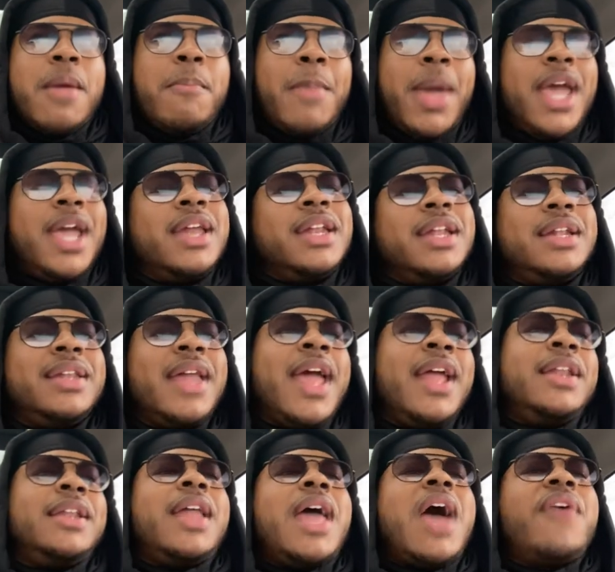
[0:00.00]
mating and
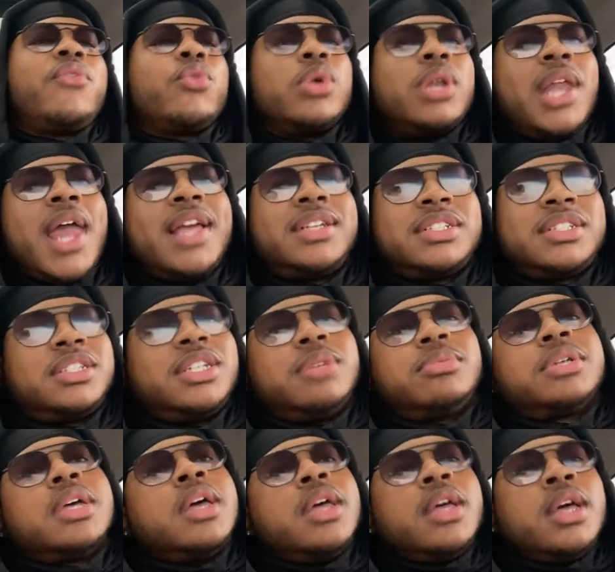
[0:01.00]
dating, having
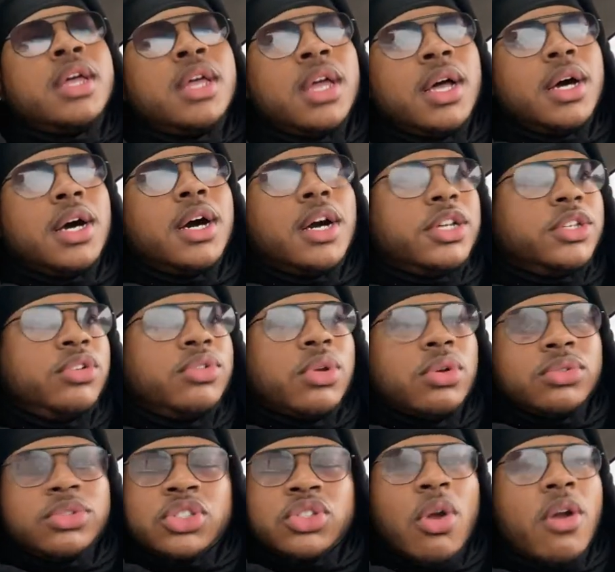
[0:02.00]
relationships,
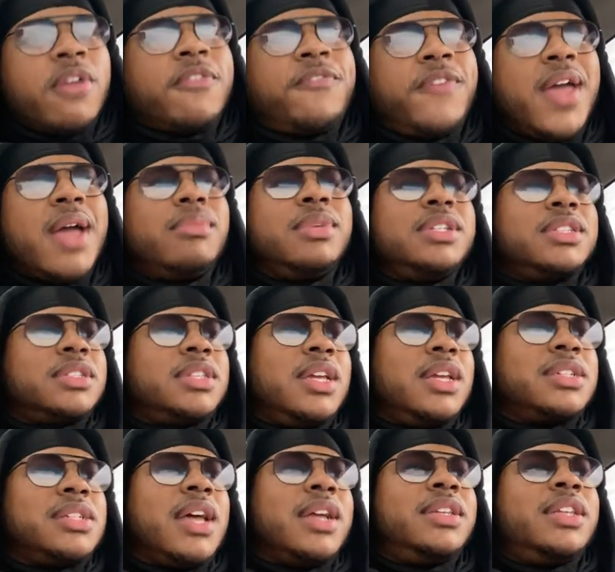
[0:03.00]
starting families and
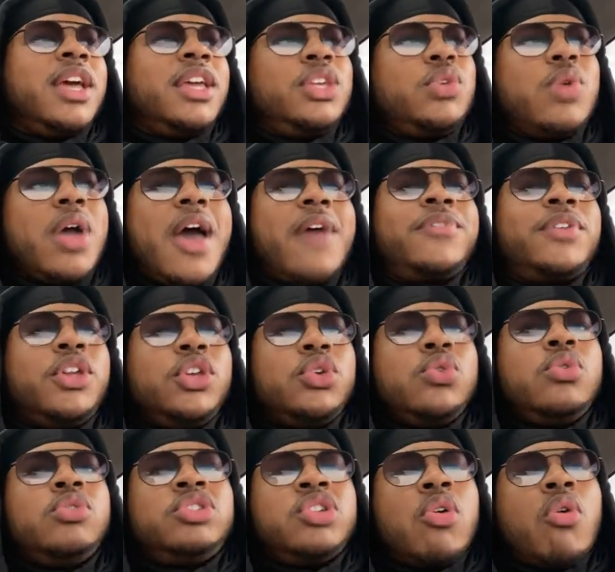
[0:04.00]
things like that. You have to
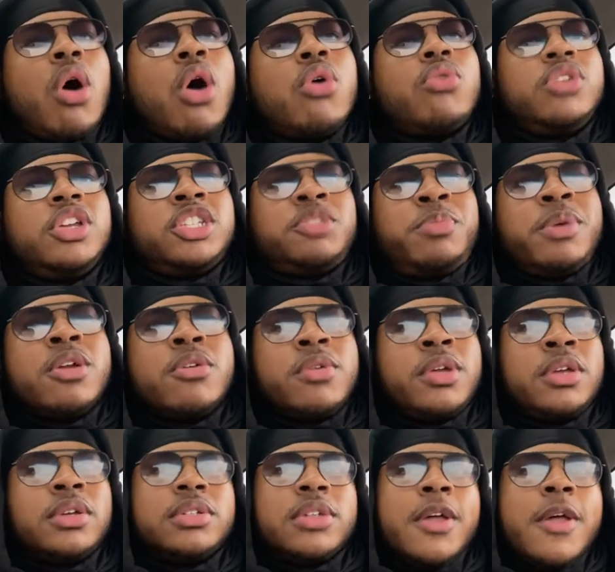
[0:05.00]
use your own
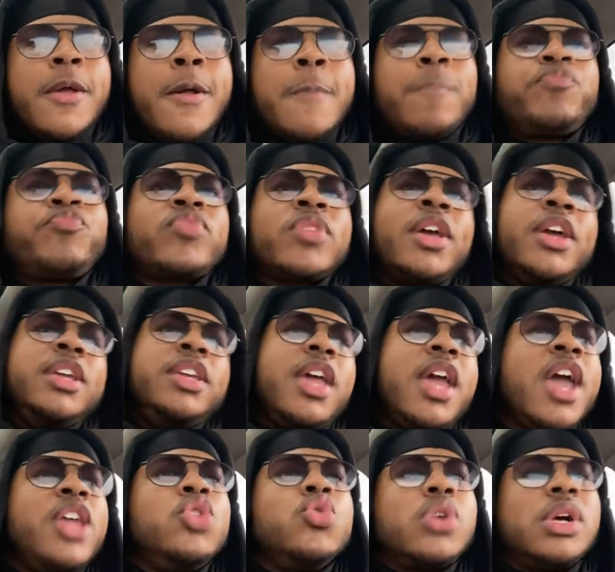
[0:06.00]
experience.
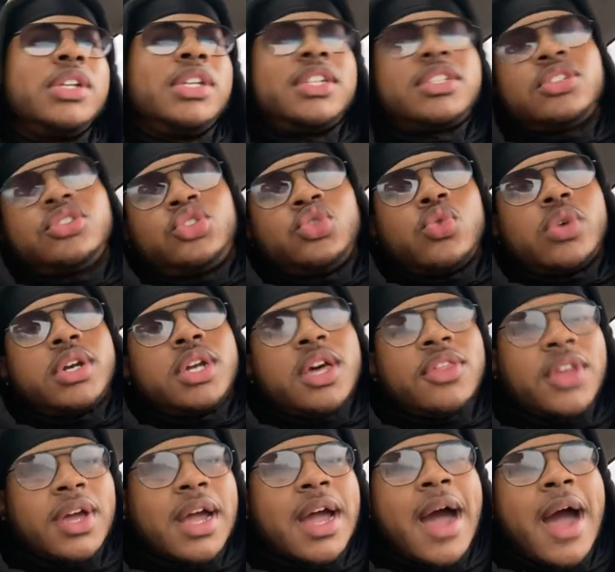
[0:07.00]
Yeah, you can listen to
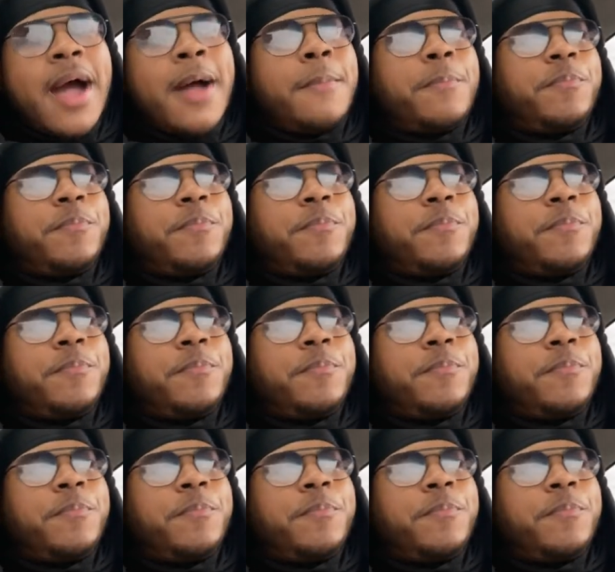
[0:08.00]
another guy,